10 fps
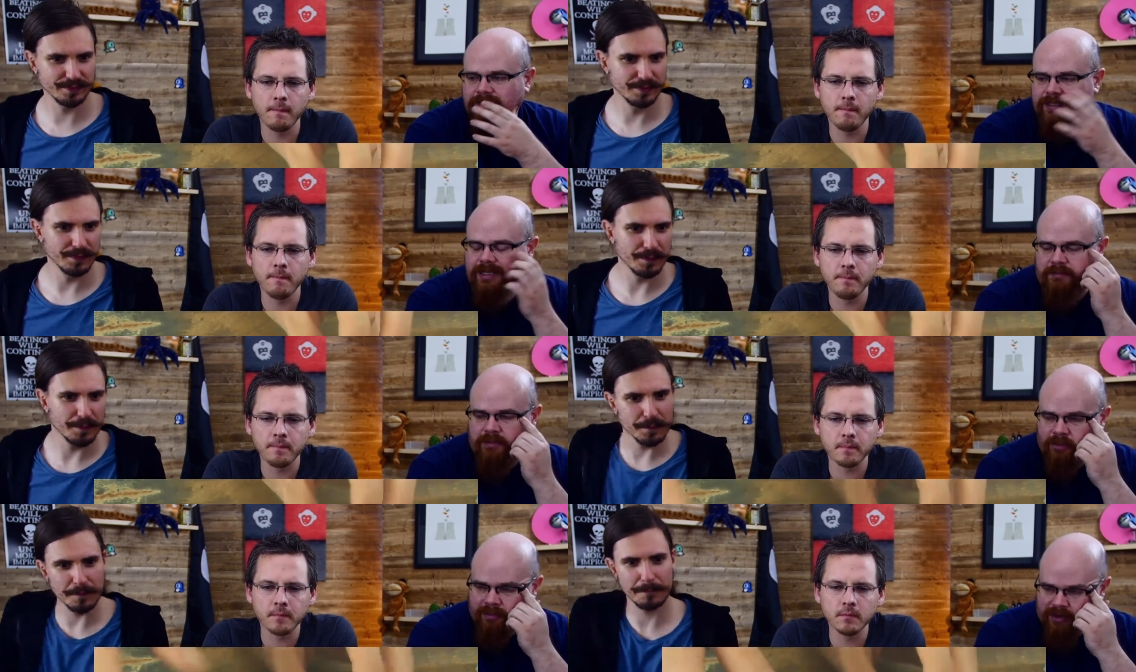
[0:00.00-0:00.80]
Speaker 1: kind of
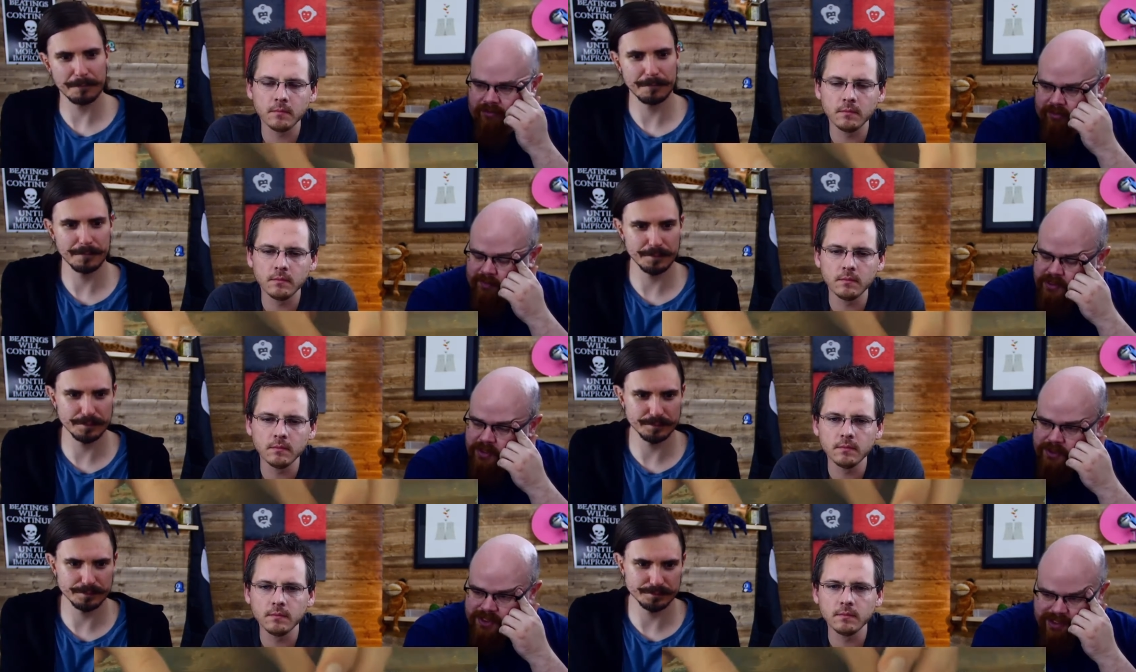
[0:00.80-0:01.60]
bowled me over when we
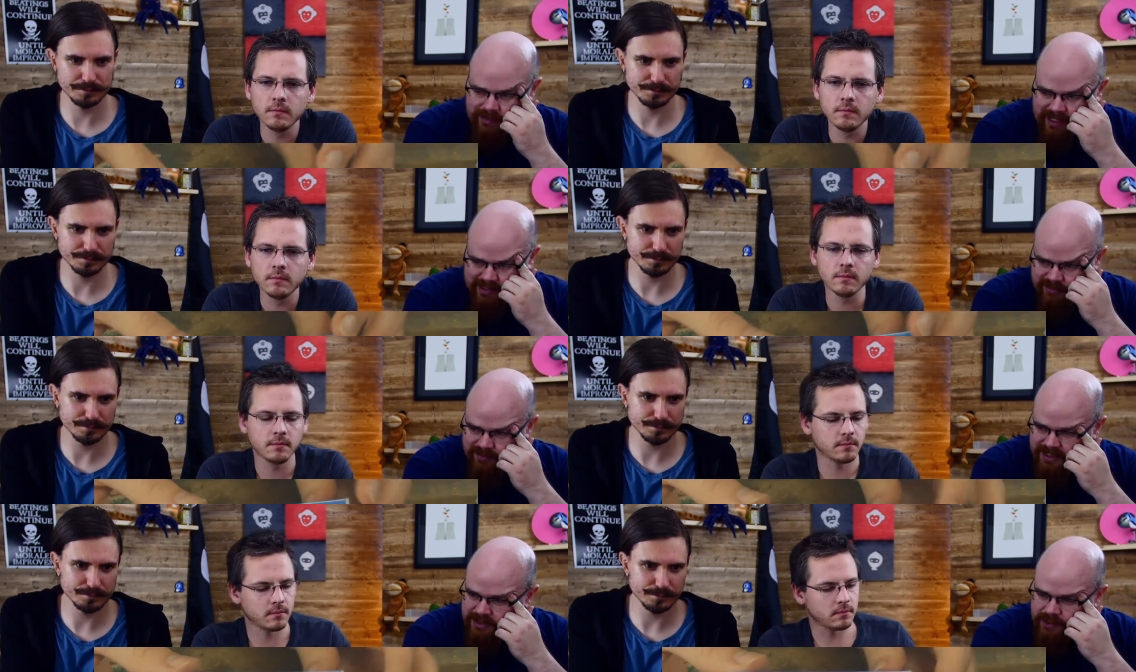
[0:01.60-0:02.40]
saw it at Newcastle
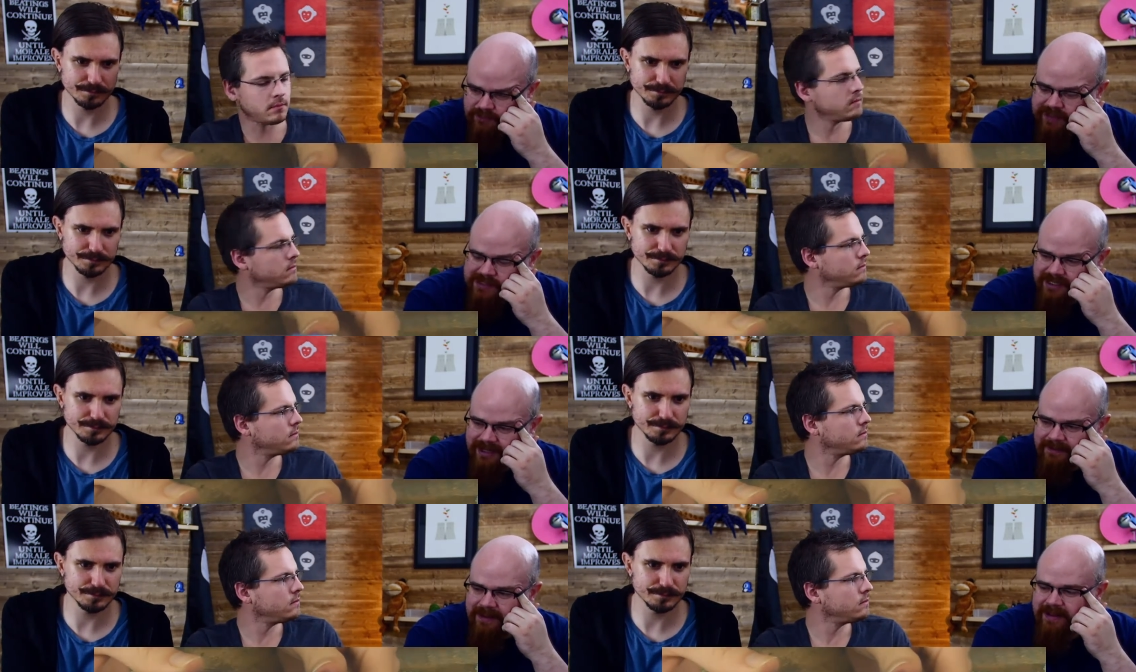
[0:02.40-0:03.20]
was it just felt
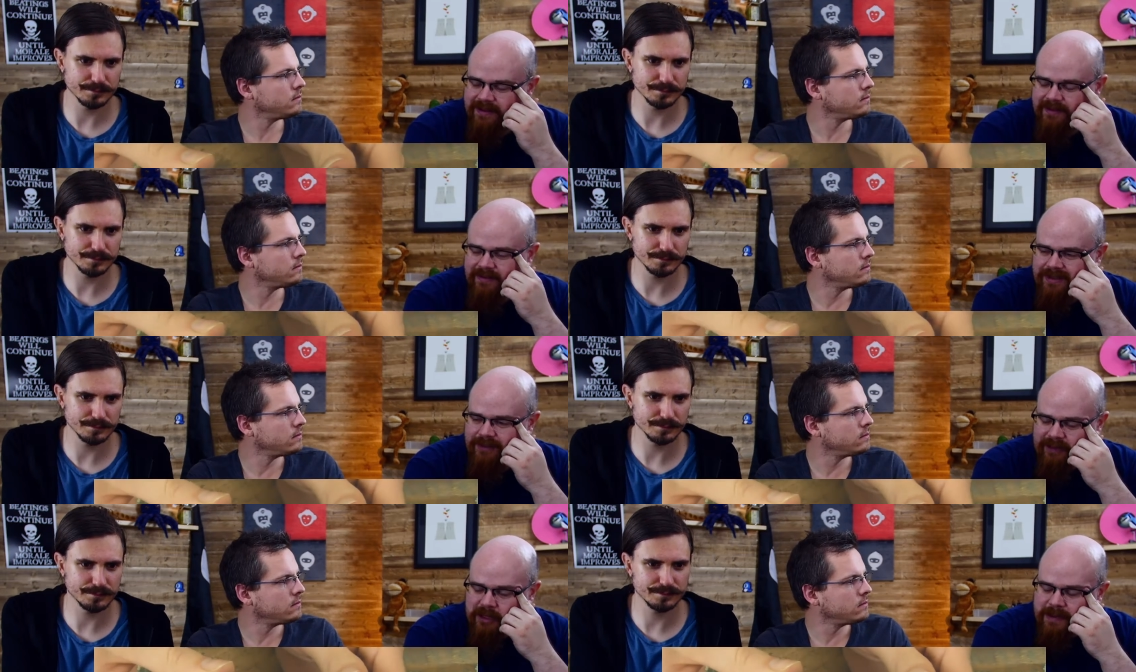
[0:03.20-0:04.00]
uh, it
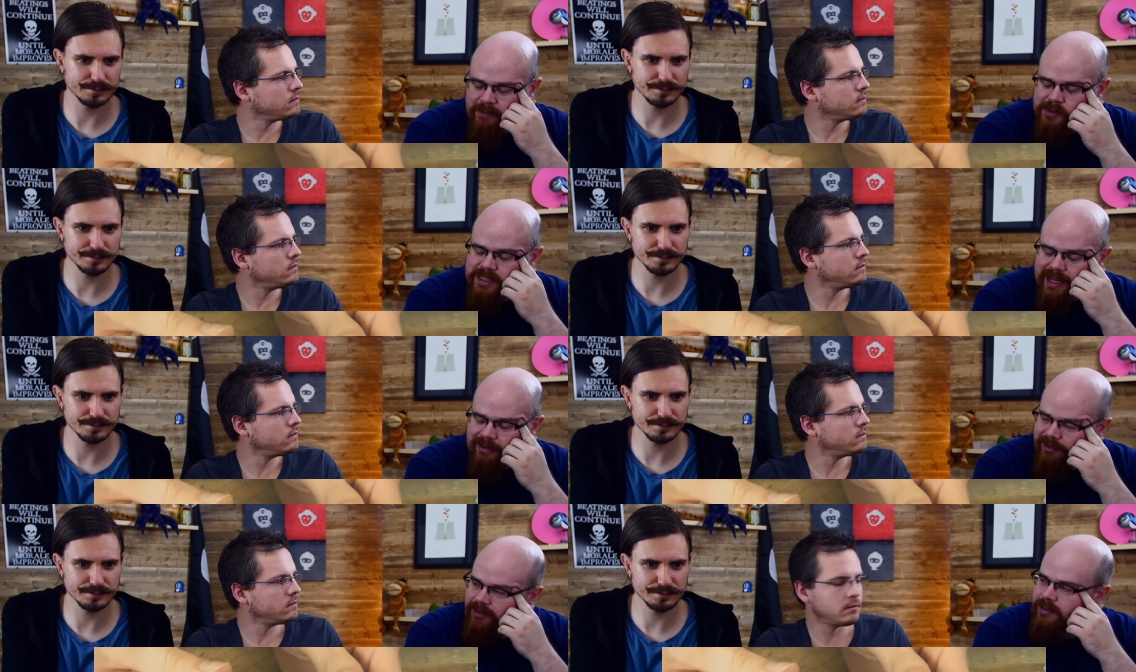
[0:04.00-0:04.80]
felt a bit more
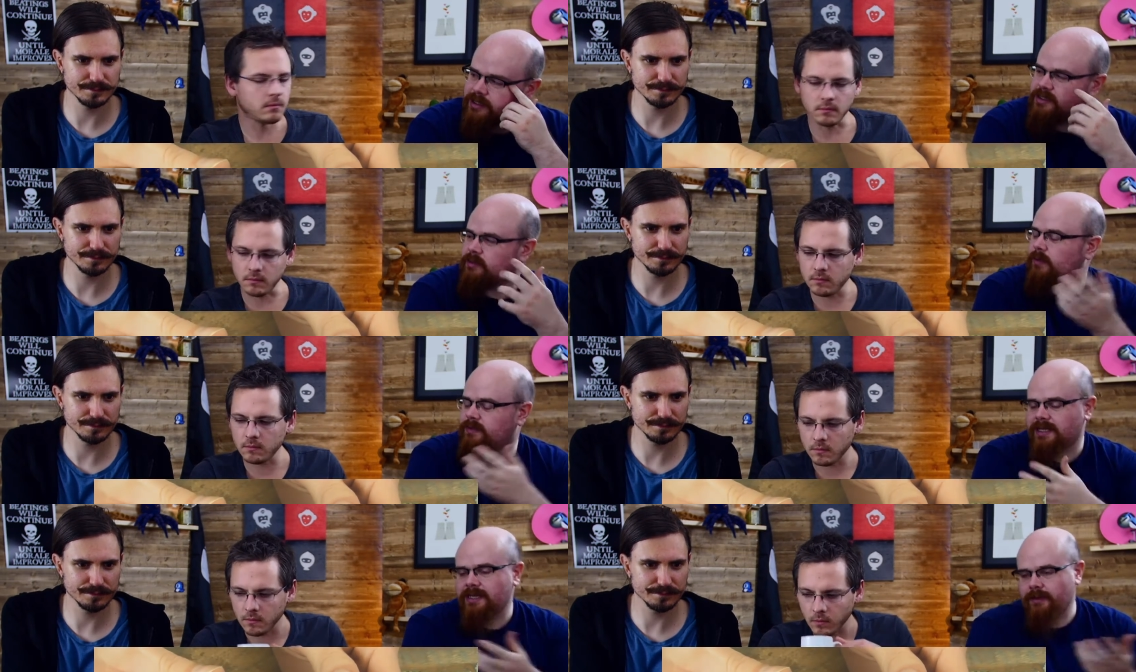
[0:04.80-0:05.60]
together because mm-hmm. we've
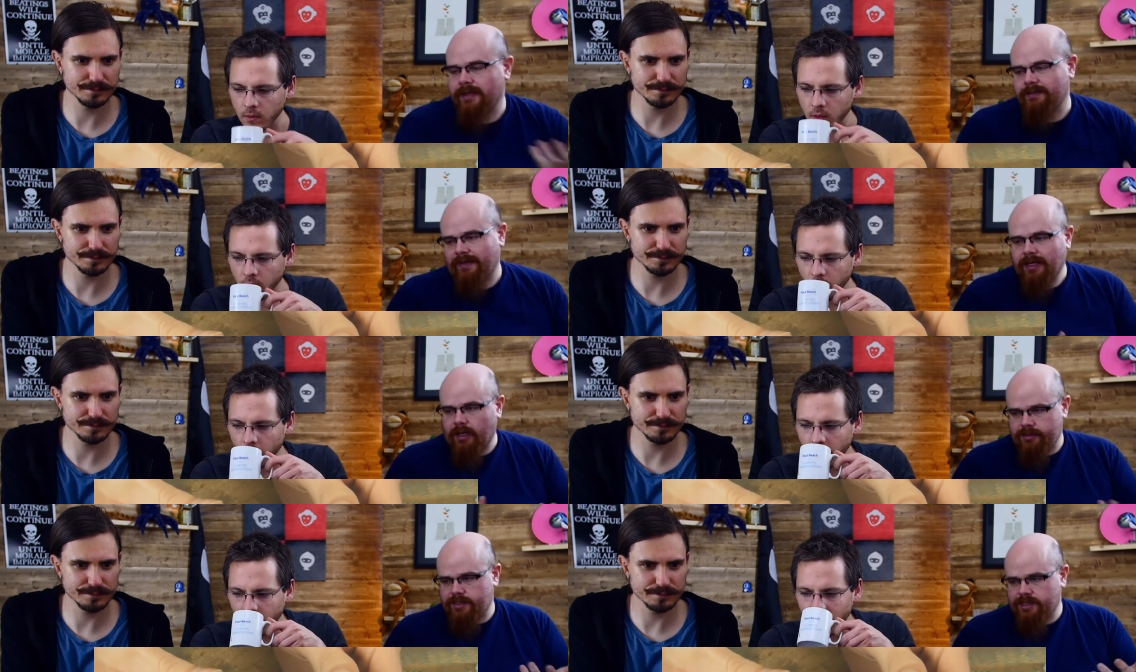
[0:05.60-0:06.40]
seen no end of
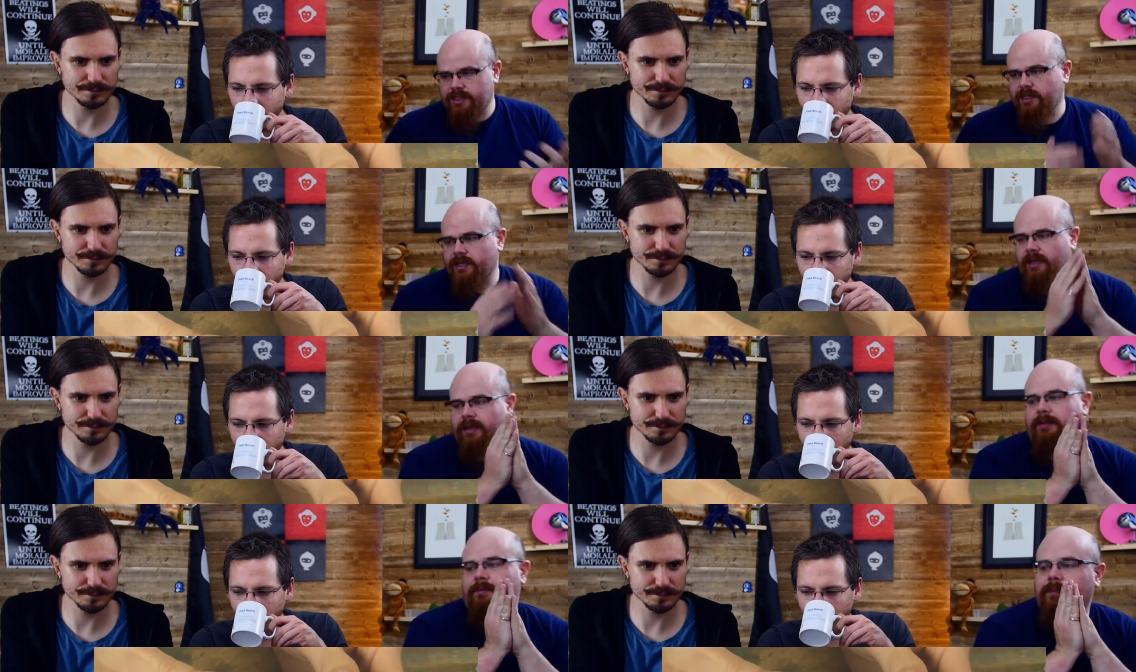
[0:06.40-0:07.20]
enclosures.
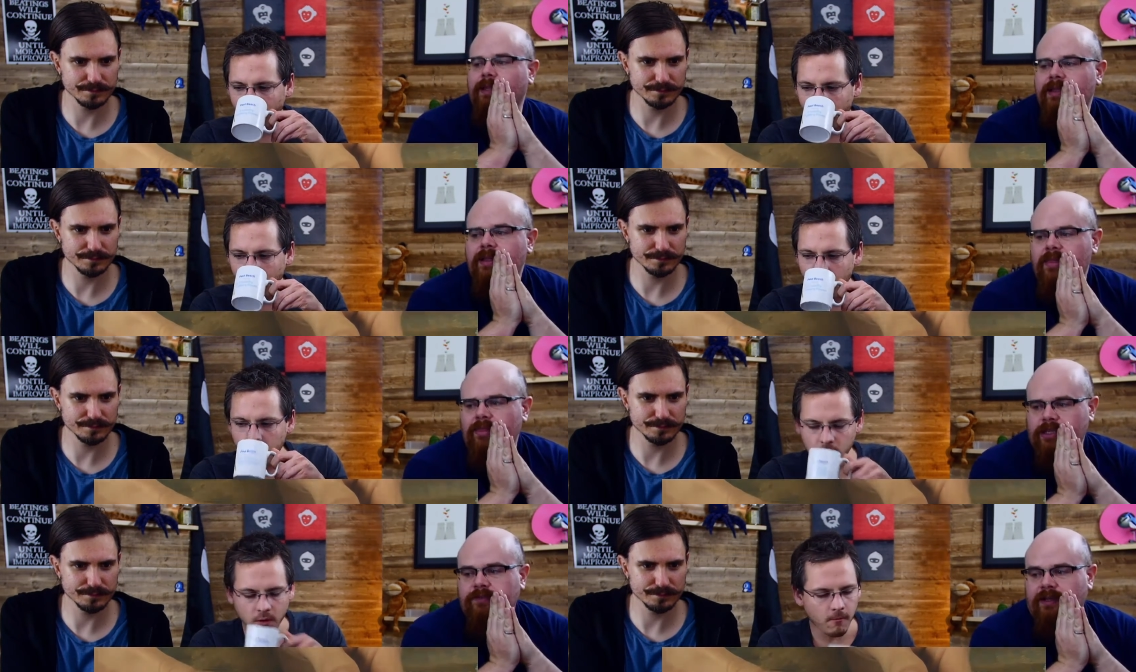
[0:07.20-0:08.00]
Um,
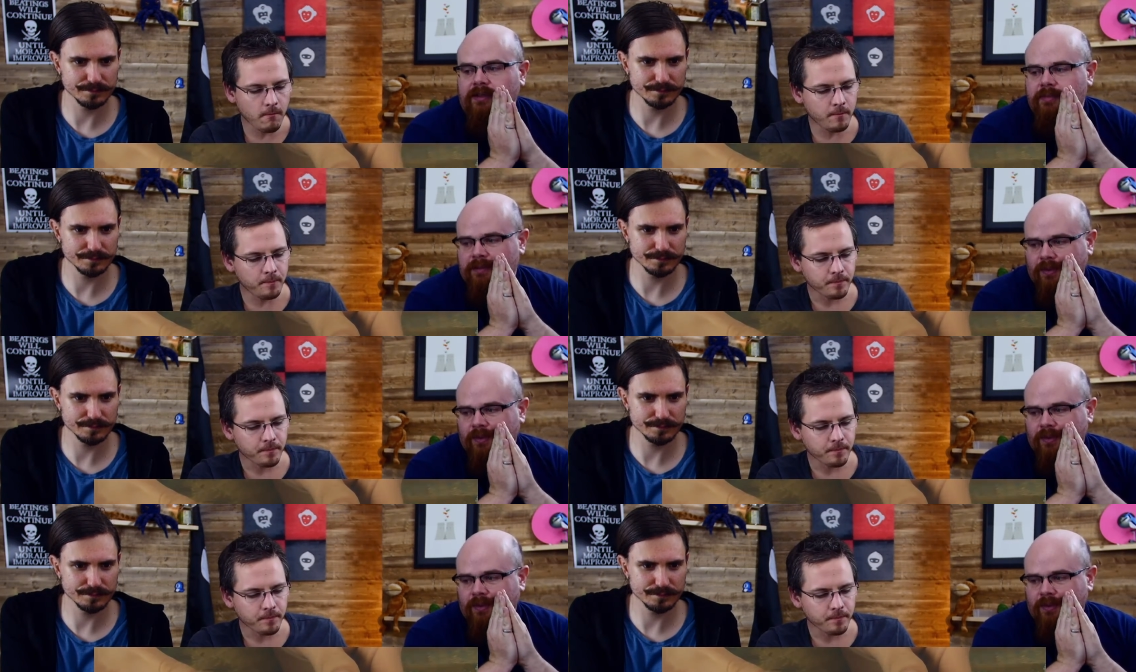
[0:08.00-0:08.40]
this felt a bit